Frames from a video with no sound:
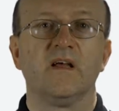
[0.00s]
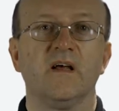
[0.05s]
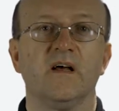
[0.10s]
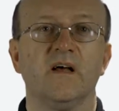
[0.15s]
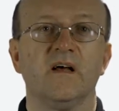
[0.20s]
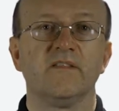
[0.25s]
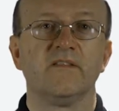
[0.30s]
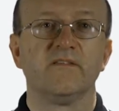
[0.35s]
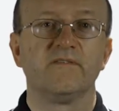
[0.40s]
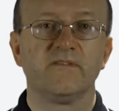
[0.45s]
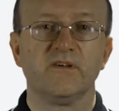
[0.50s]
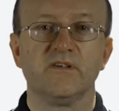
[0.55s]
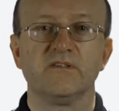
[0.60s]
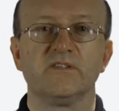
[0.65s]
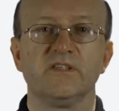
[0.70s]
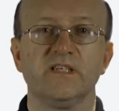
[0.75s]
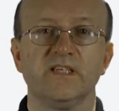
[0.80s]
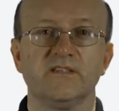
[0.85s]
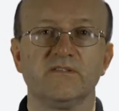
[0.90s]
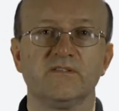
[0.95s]
The
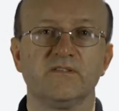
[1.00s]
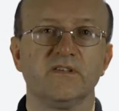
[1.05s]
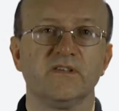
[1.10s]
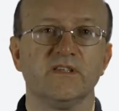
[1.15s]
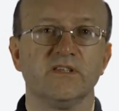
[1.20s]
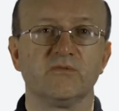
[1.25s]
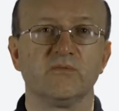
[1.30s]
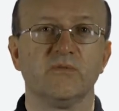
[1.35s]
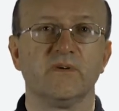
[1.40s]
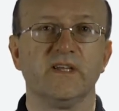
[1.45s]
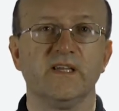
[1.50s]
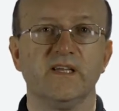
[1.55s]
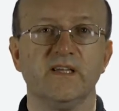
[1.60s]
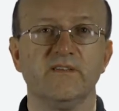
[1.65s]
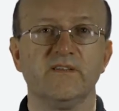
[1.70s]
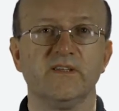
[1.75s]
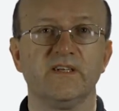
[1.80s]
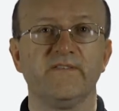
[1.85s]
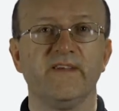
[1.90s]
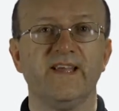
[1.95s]
first is this one here,
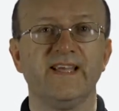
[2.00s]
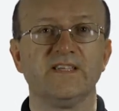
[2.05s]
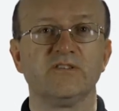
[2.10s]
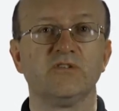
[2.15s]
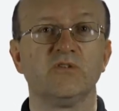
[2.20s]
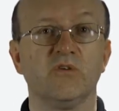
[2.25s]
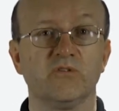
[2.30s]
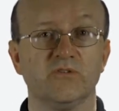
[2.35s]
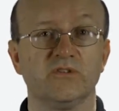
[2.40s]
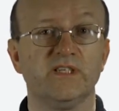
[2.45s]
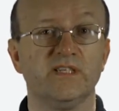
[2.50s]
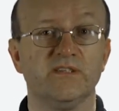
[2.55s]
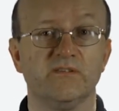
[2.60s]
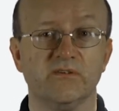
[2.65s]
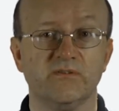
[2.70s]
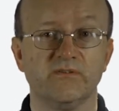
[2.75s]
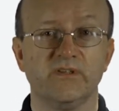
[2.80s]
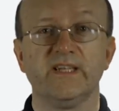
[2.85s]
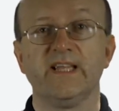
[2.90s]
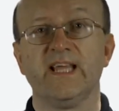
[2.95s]
that if a is not
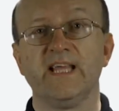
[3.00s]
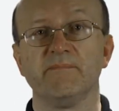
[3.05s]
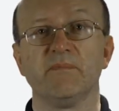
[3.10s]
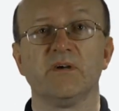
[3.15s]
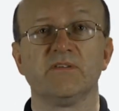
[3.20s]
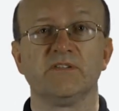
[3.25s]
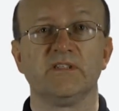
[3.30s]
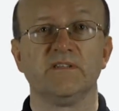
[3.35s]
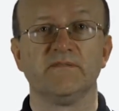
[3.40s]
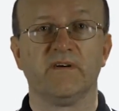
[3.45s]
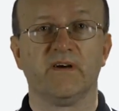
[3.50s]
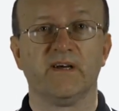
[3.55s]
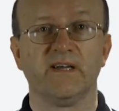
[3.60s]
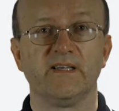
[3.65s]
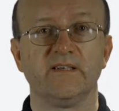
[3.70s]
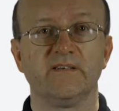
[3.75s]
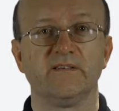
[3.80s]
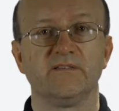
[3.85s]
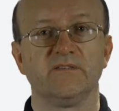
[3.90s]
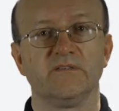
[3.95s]
0, then a must
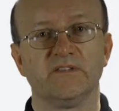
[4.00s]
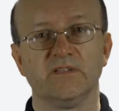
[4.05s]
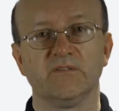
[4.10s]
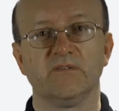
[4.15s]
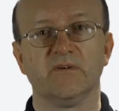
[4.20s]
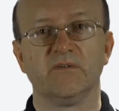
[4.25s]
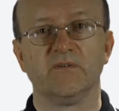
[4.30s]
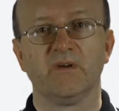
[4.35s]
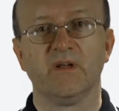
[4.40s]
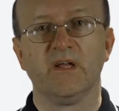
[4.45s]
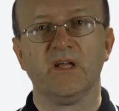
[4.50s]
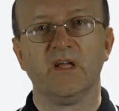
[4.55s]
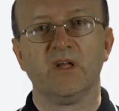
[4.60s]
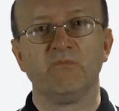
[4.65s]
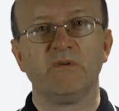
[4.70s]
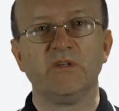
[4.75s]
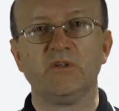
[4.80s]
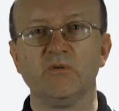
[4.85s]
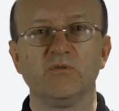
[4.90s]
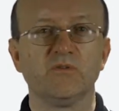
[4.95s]
divide 0.
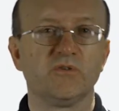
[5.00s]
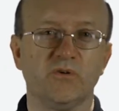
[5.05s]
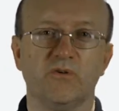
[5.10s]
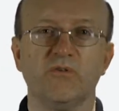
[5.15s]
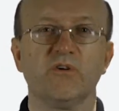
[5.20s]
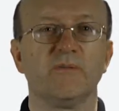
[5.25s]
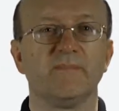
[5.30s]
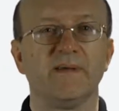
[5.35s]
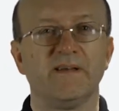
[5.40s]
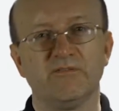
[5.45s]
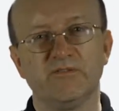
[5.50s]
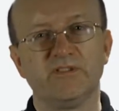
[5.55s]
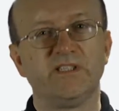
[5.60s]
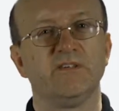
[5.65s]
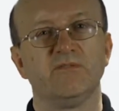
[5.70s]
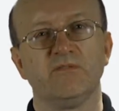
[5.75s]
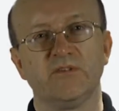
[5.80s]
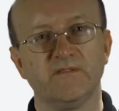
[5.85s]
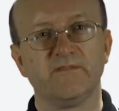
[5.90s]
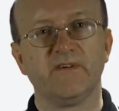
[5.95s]
We don't talk about
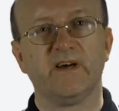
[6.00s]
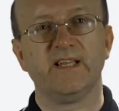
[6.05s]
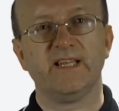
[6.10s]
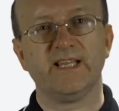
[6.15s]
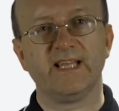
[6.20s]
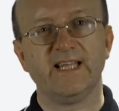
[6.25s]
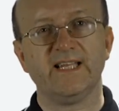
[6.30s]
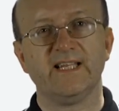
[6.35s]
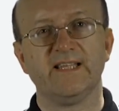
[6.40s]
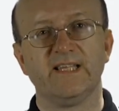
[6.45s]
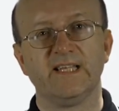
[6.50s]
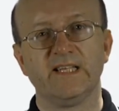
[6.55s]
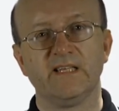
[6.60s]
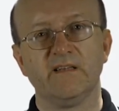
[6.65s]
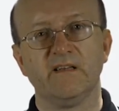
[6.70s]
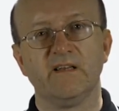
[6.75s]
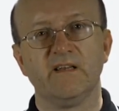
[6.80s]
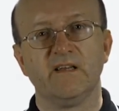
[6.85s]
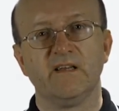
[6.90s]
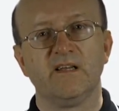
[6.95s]
0 dividing anything,
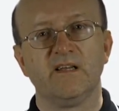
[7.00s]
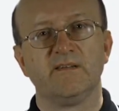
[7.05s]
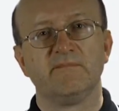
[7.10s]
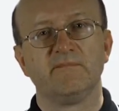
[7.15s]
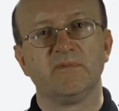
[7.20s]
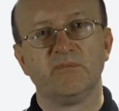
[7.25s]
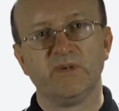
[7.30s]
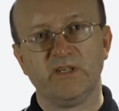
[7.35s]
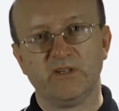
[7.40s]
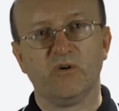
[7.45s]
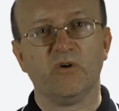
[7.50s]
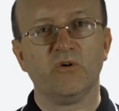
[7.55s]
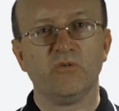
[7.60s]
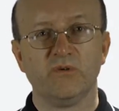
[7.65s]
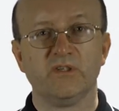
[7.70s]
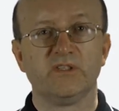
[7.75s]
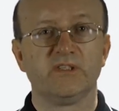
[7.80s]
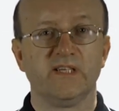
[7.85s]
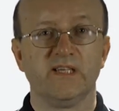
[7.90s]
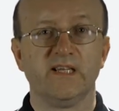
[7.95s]
but we
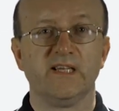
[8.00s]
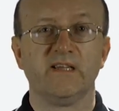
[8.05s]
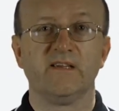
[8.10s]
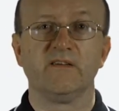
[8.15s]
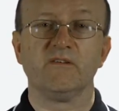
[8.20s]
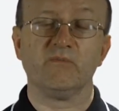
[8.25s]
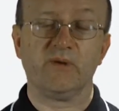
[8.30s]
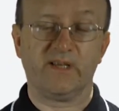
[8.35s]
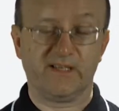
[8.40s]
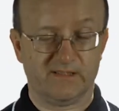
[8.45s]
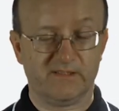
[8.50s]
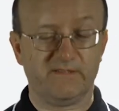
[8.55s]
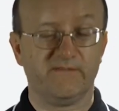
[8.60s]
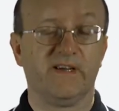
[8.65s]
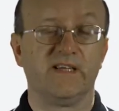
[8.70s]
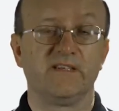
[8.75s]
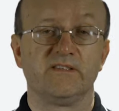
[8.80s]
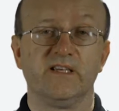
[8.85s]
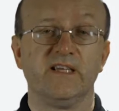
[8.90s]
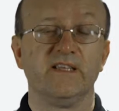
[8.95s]
can
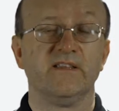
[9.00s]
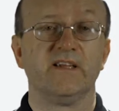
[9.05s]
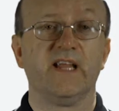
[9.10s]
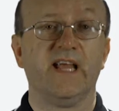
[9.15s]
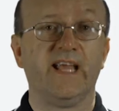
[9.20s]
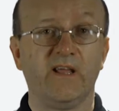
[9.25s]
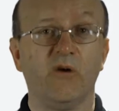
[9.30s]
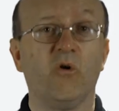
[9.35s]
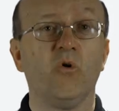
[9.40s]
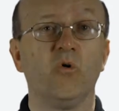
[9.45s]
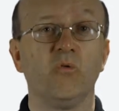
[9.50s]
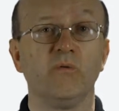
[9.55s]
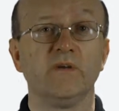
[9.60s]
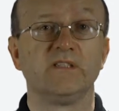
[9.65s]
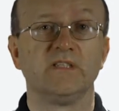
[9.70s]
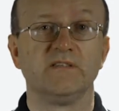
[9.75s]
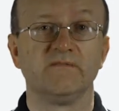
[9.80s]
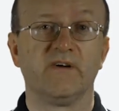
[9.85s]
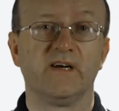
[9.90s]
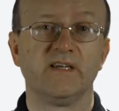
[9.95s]
say that a always
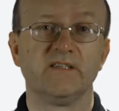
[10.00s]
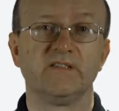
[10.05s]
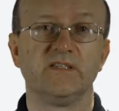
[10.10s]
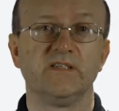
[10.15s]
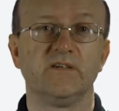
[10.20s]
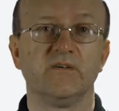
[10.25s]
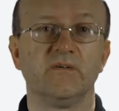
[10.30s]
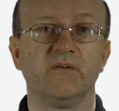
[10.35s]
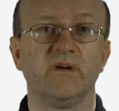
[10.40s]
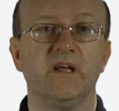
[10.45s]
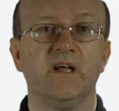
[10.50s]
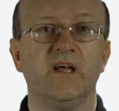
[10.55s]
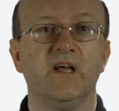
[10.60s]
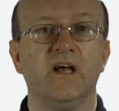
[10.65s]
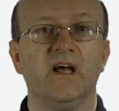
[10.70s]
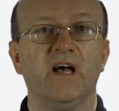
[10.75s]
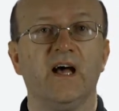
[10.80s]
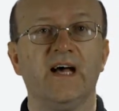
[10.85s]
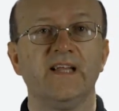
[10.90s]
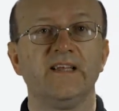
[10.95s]
divides 0.
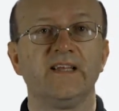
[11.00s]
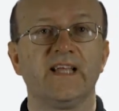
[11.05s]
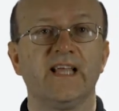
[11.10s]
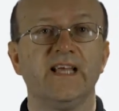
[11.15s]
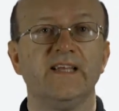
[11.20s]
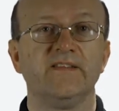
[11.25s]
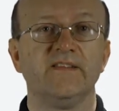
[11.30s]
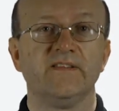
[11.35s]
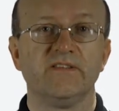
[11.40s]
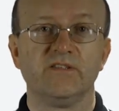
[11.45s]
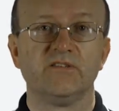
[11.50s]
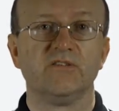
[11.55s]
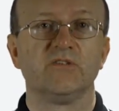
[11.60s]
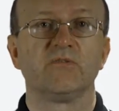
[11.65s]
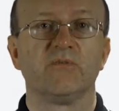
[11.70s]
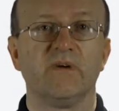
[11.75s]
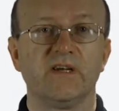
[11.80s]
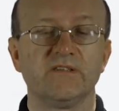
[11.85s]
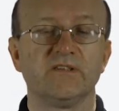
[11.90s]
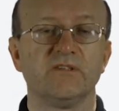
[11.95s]
And again, this is
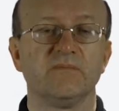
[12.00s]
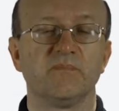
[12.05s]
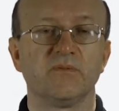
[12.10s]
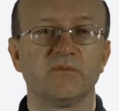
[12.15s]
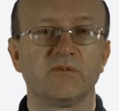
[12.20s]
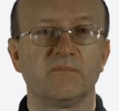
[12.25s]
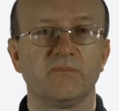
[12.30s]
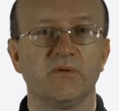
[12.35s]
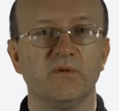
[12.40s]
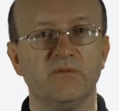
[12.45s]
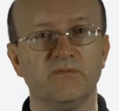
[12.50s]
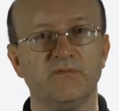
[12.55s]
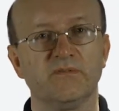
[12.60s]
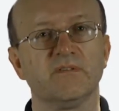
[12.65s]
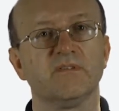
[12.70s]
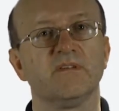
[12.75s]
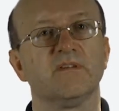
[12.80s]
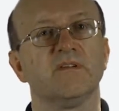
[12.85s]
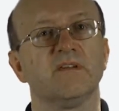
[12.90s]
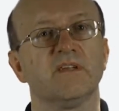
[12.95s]
quite simple to prove.
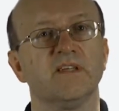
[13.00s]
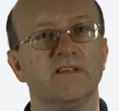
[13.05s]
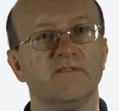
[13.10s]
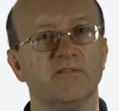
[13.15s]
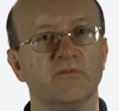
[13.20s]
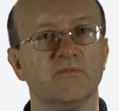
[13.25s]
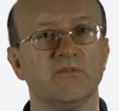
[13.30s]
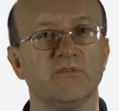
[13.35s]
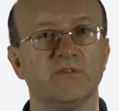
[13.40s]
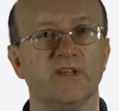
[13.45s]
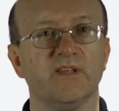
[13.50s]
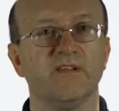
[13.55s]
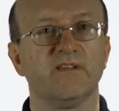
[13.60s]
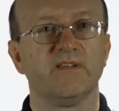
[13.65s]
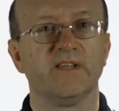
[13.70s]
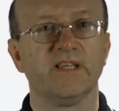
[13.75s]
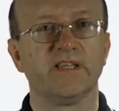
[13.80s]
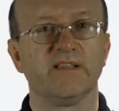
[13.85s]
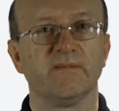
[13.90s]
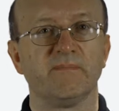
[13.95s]
If you want to
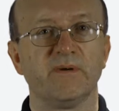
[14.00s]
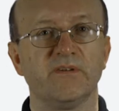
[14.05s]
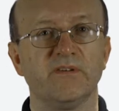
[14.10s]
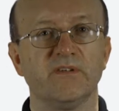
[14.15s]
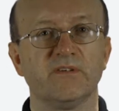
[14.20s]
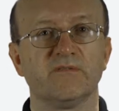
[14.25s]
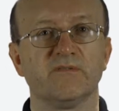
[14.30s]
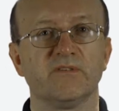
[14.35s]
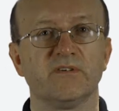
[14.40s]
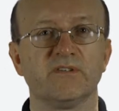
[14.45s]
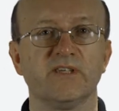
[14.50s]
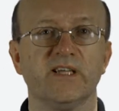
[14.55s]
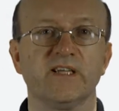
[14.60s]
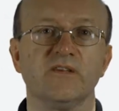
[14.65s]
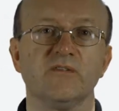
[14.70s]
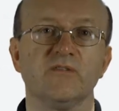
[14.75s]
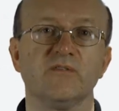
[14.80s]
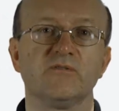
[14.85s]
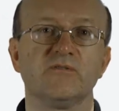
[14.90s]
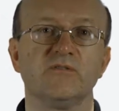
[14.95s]
think about this for a
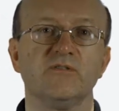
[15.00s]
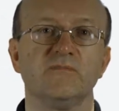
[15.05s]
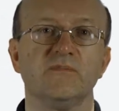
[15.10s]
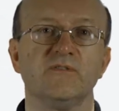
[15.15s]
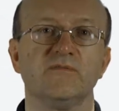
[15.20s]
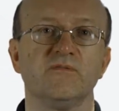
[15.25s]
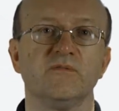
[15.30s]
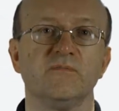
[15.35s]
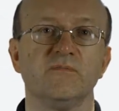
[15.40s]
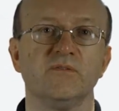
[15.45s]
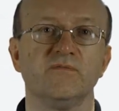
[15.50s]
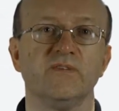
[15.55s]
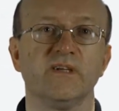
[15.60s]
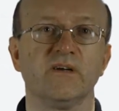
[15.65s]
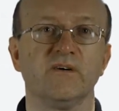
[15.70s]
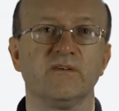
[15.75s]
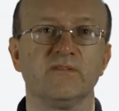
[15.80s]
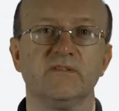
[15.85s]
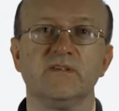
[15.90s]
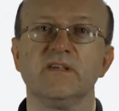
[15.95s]
second or two before moving
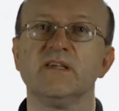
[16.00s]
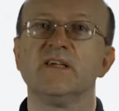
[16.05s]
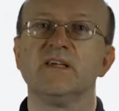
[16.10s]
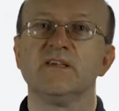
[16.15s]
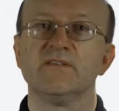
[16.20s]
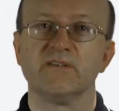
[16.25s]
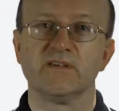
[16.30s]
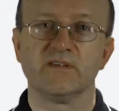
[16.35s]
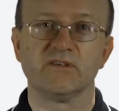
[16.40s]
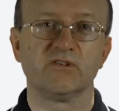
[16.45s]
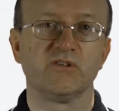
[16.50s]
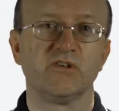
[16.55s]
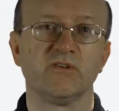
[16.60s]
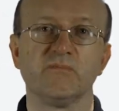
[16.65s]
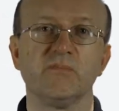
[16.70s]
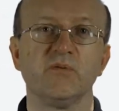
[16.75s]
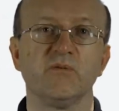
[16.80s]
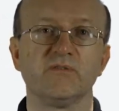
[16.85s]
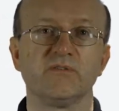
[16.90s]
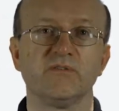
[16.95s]
on, then you can
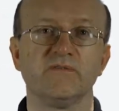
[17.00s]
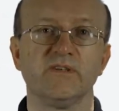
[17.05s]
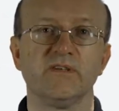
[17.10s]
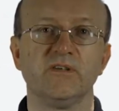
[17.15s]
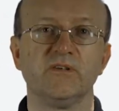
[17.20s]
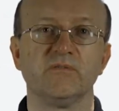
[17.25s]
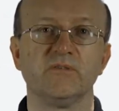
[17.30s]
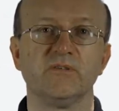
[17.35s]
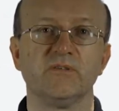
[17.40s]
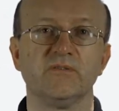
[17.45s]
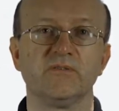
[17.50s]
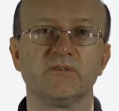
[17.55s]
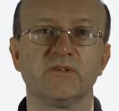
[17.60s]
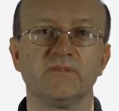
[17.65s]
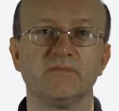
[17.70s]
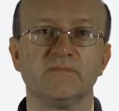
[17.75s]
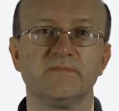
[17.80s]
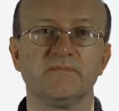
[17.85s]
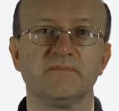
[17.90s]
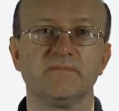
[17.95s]
pause the video and do so.